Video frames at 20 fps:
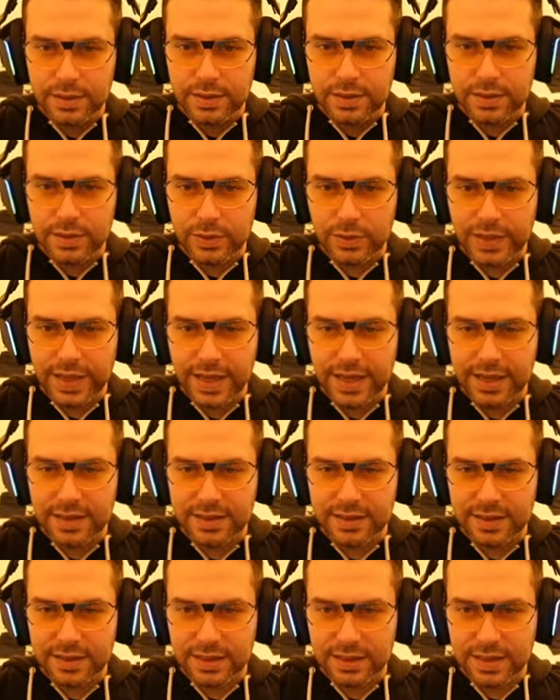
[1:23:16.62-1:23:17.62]
So he has
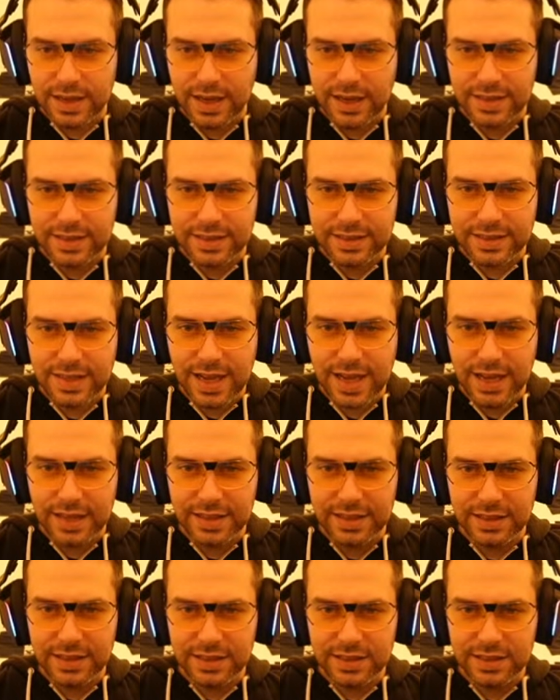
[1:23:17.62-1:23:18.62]
a kind of
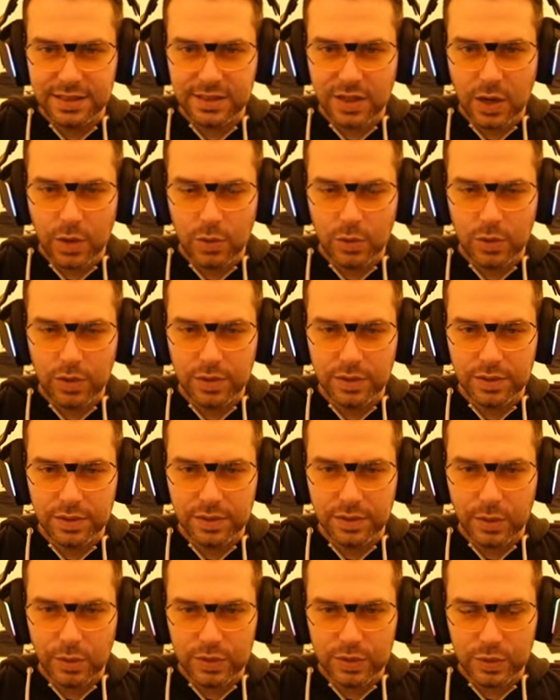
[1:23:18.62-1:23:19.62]
tanky Sauron,
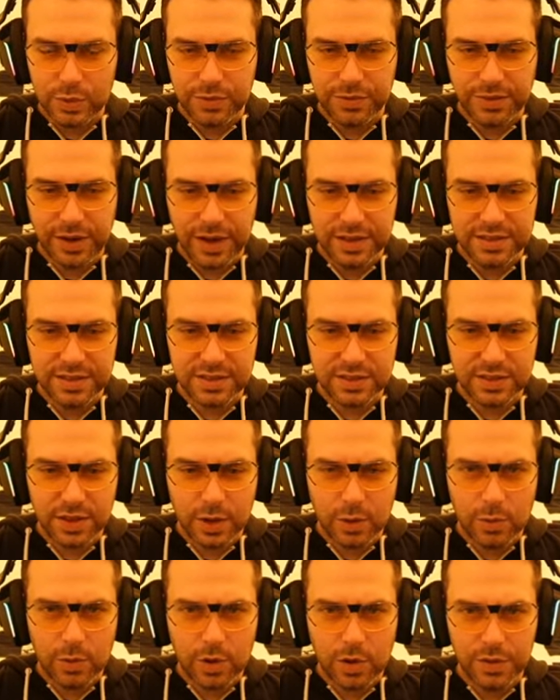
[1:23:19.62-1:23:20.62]
also fast
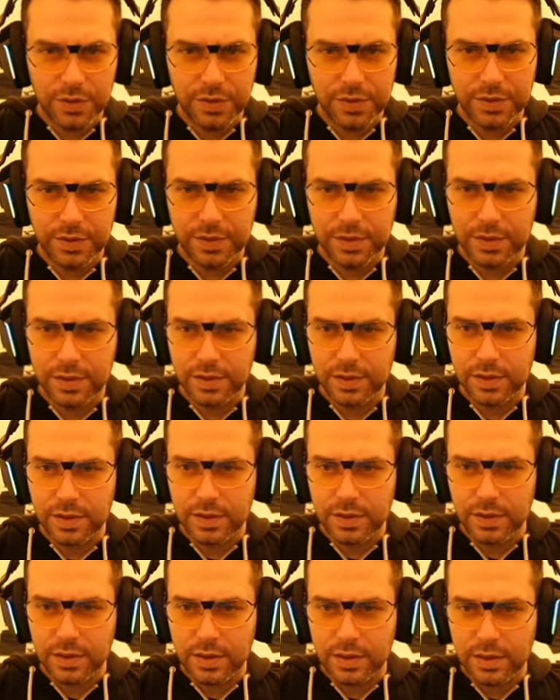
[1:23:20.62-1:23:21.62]
Sauron,
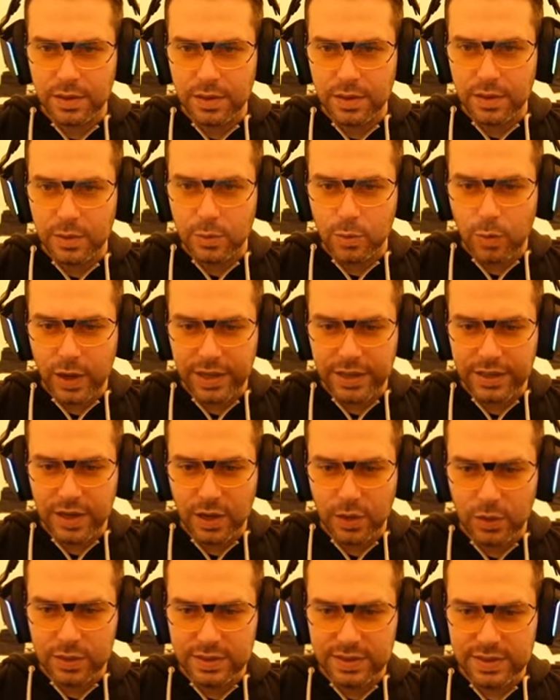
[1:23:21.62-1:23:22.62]
White
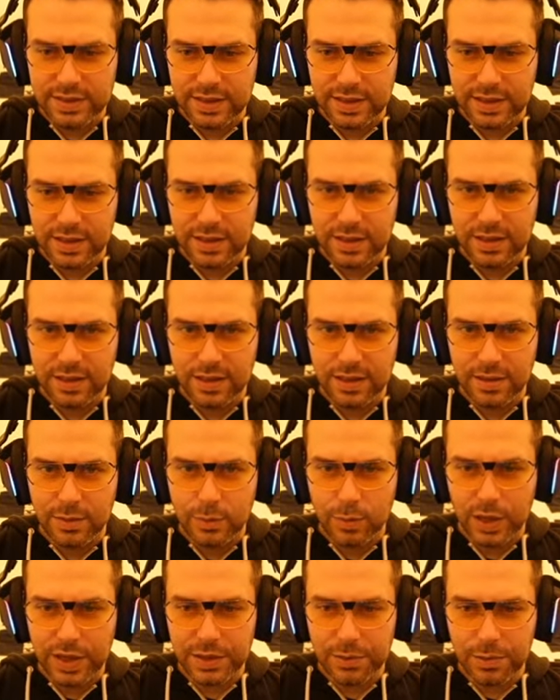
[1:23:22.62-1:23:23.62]
Council,
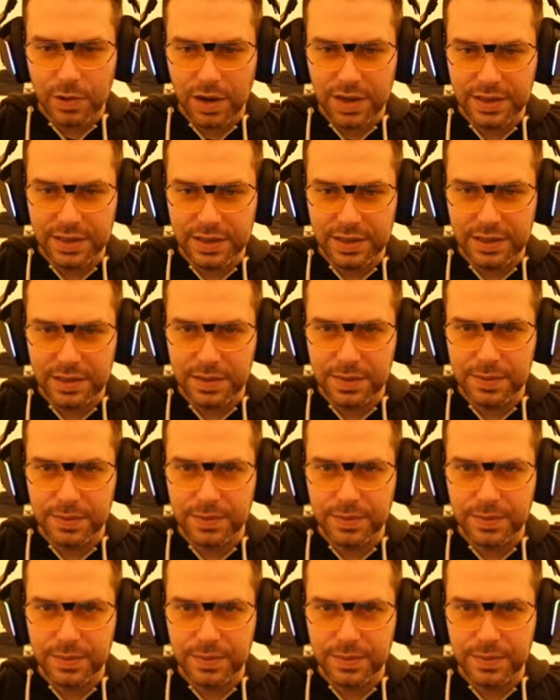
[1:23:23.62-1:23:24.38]
White Rider,